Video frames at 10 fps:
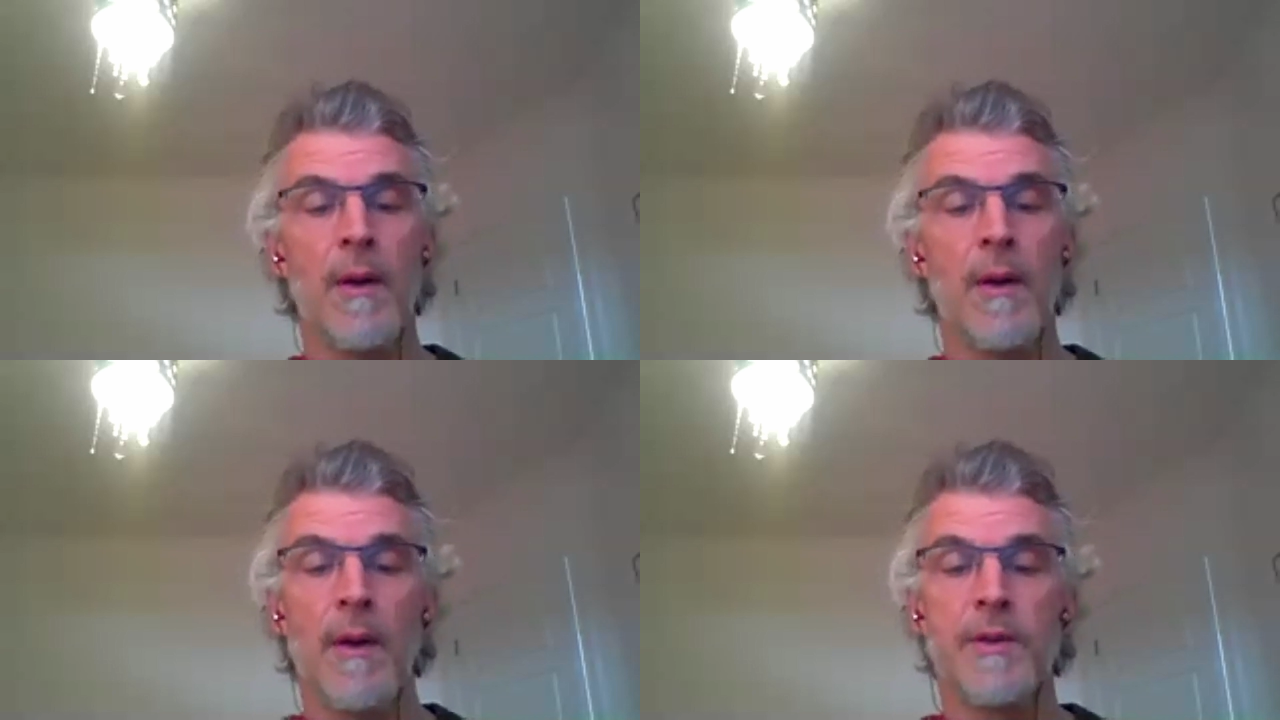
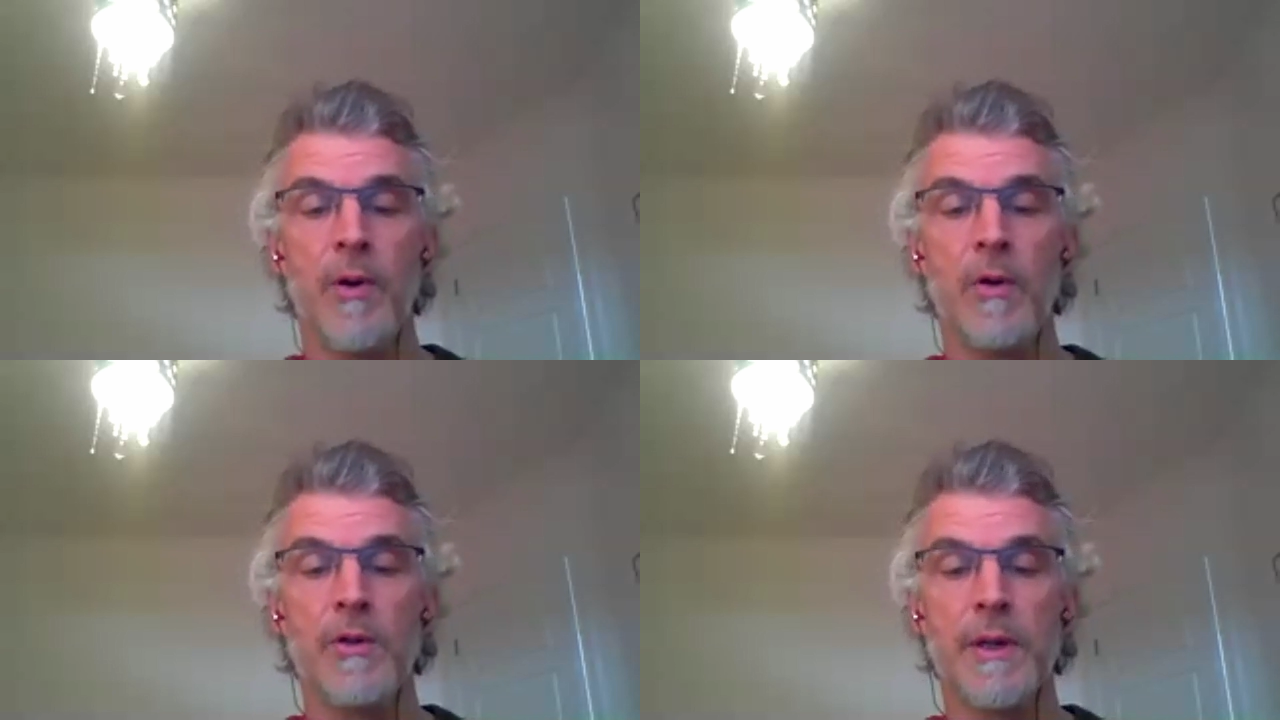
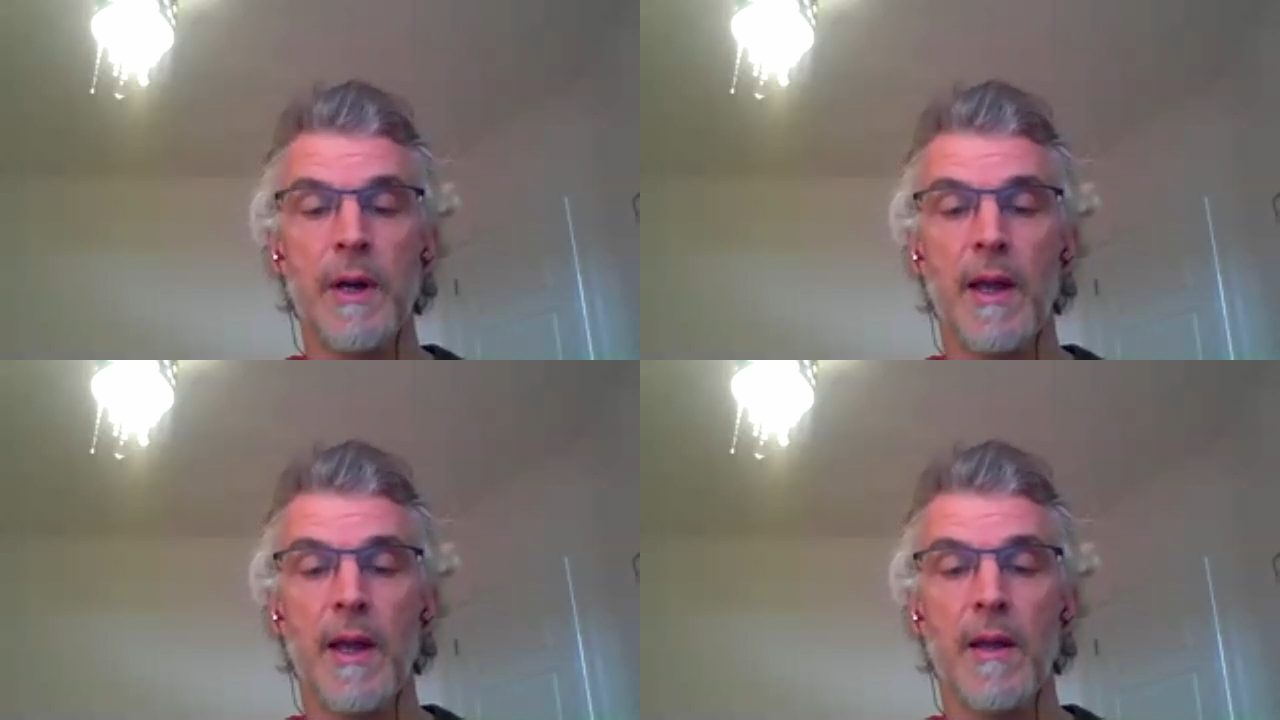
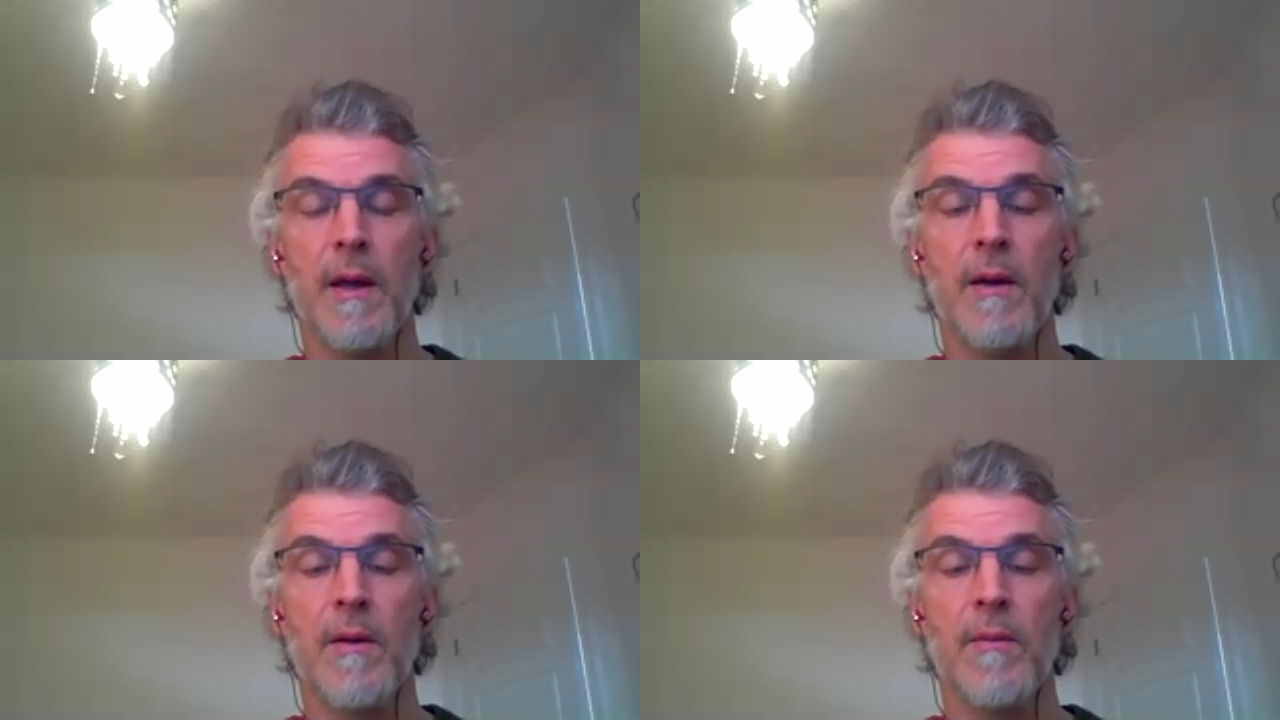supposedly
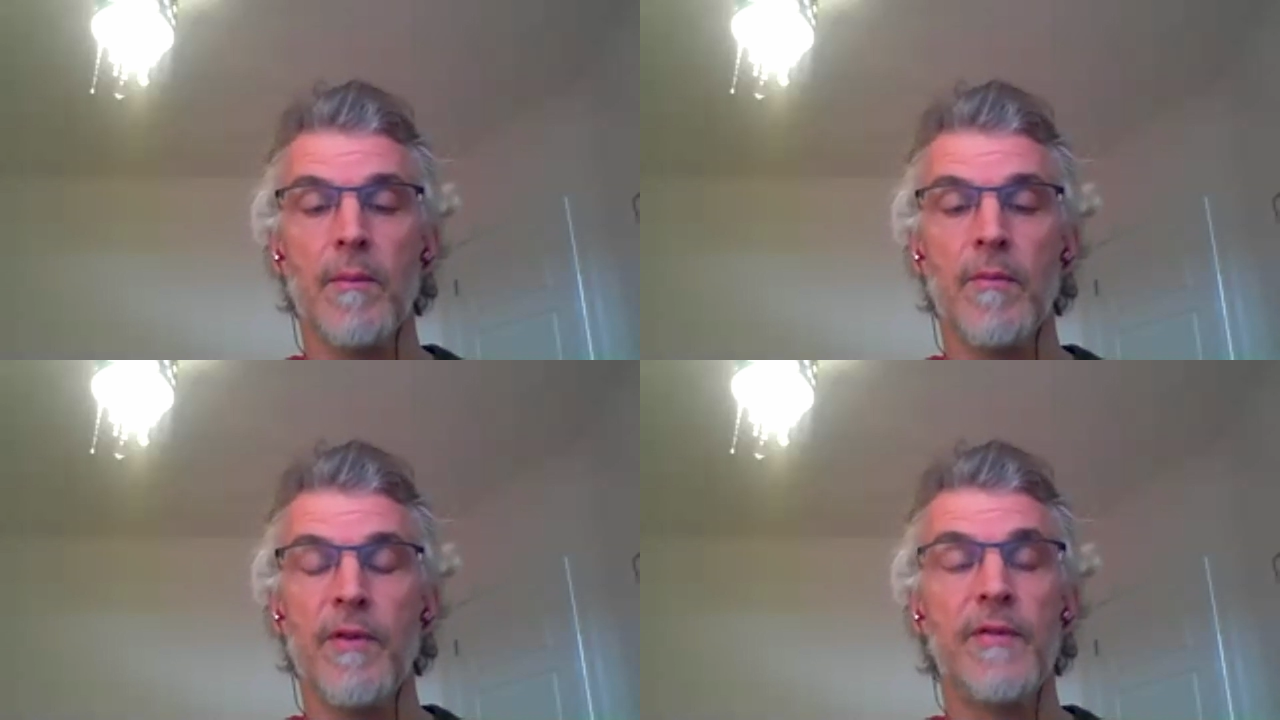
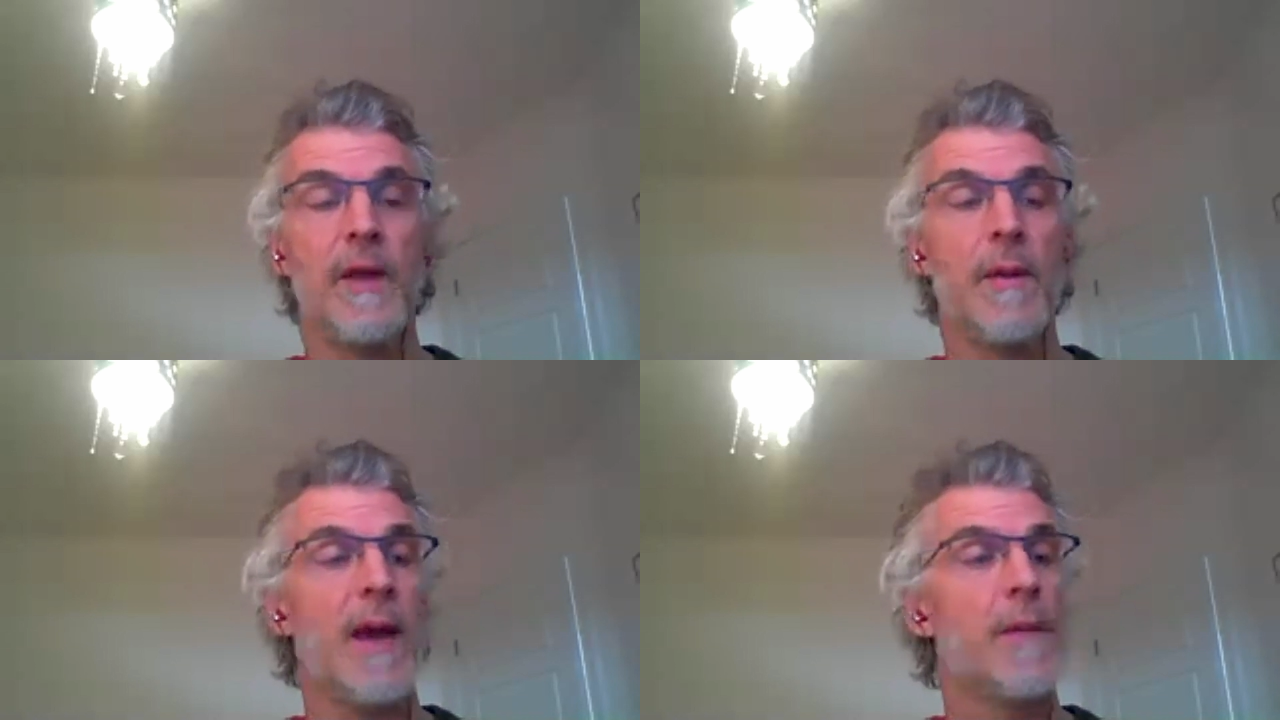50
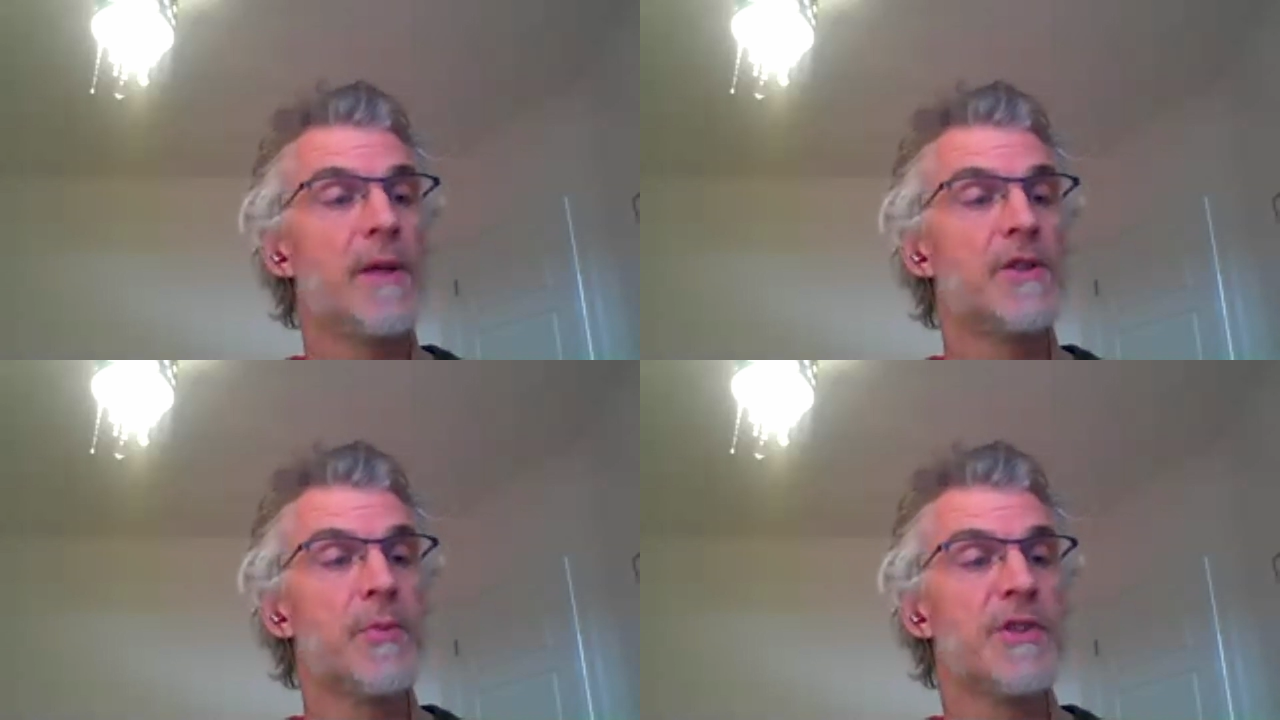
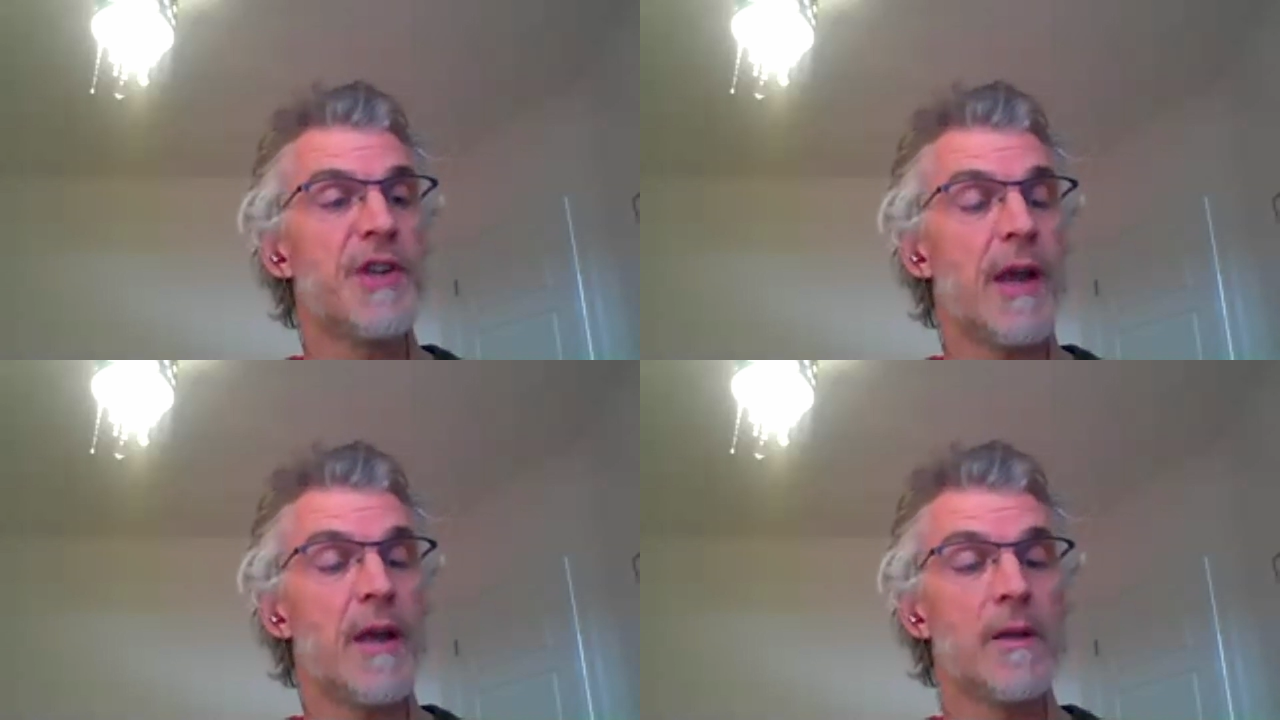megabits per
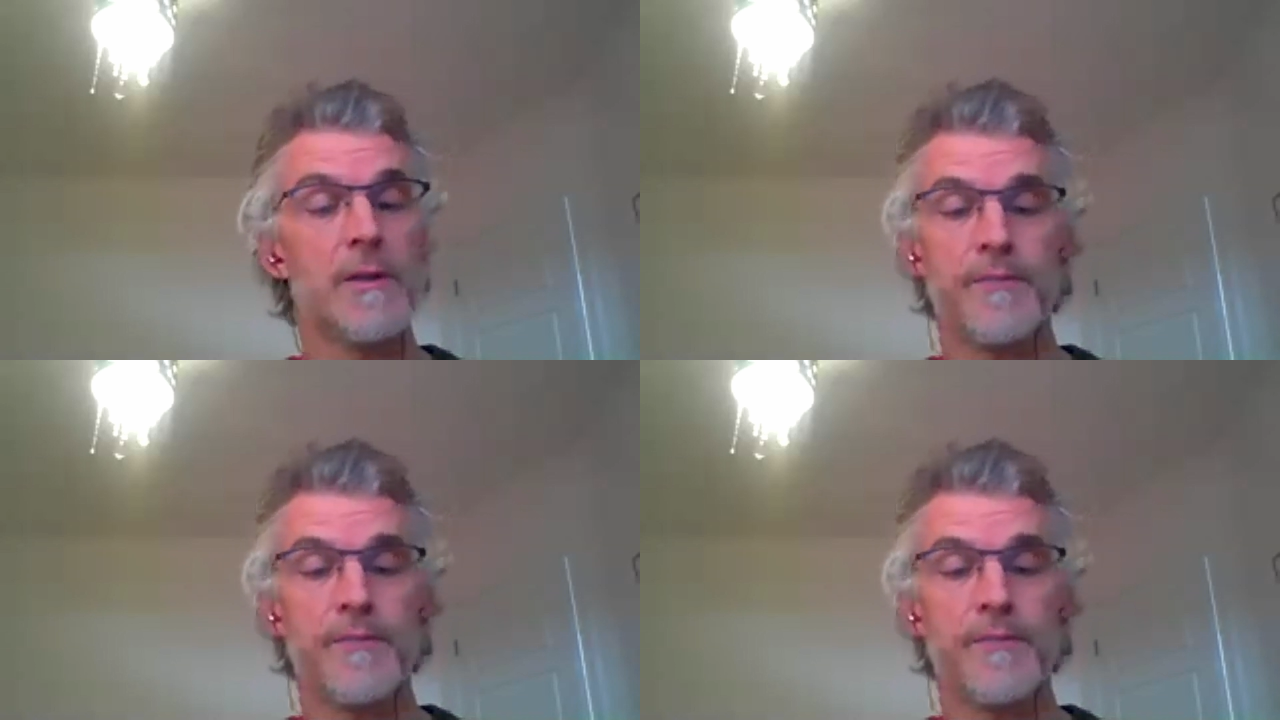second,